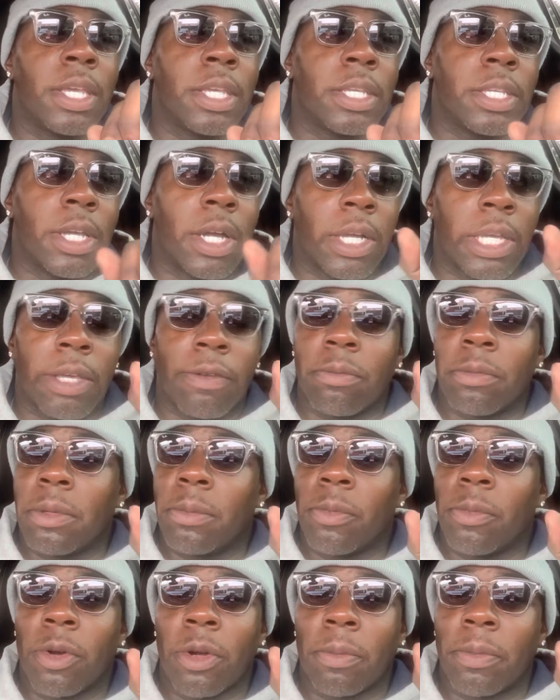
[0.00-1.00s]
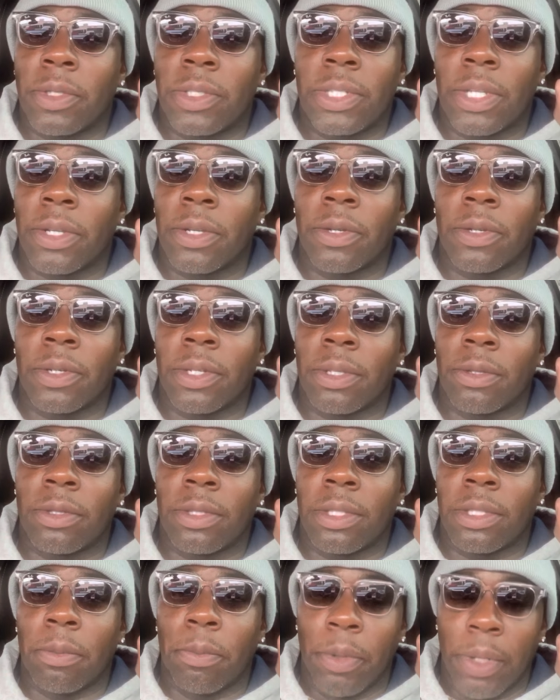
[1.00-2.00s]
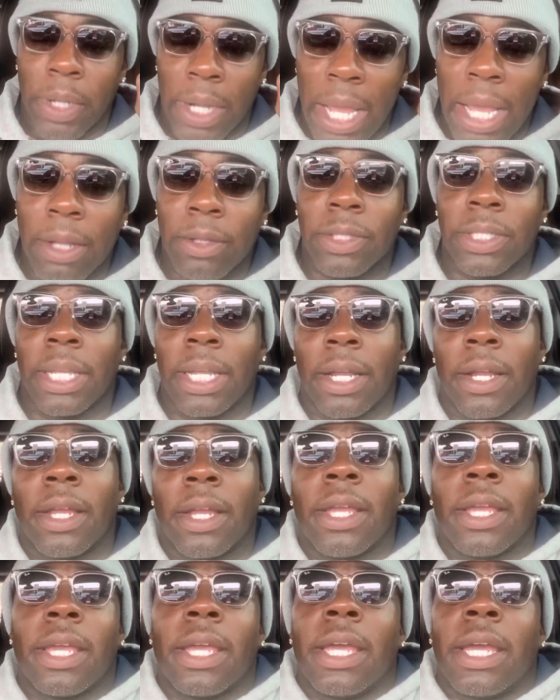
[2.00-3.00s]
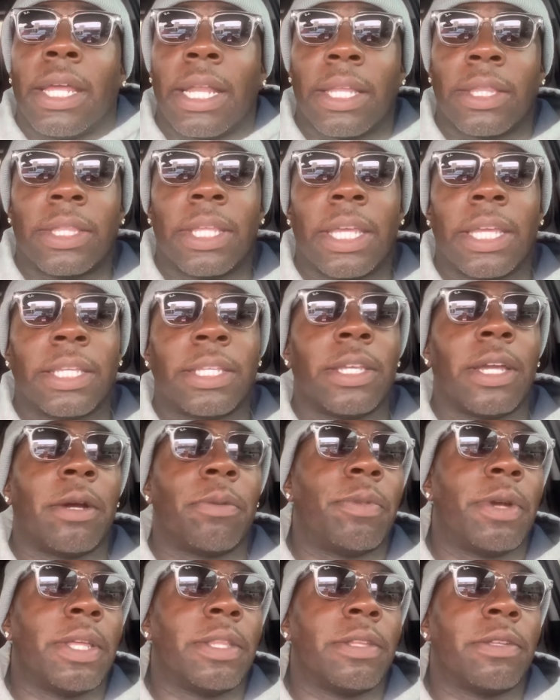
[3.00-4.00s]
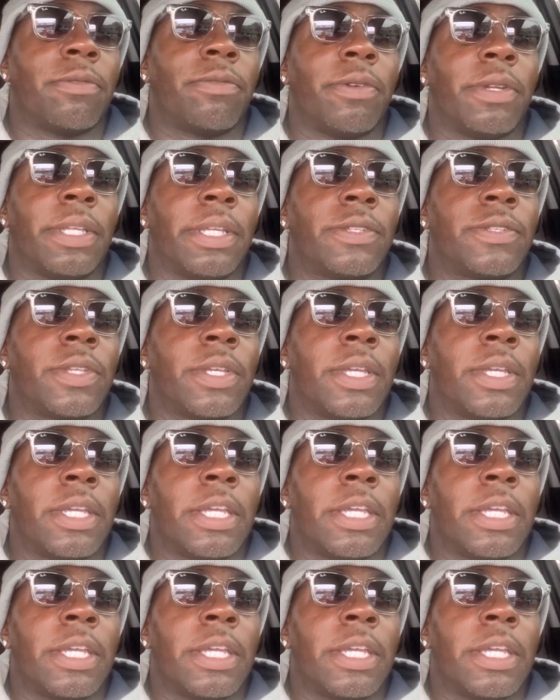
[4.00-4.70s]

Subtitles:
y'all giving me more material to put out there. And I thank y'all brothers for this.